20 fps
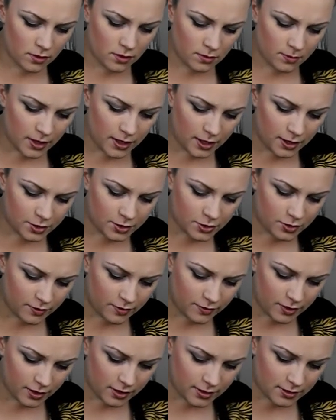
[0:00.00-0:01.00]
to make
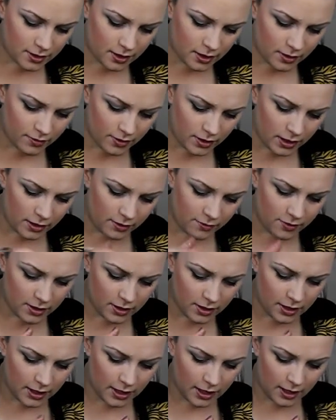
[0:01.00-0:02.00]
sure everything's kind of
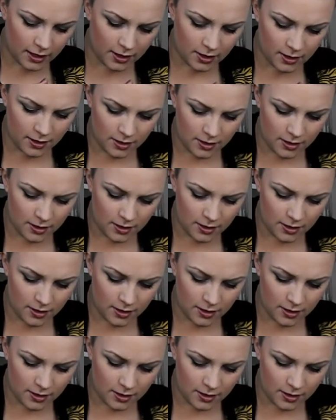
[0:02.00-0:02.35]
evenly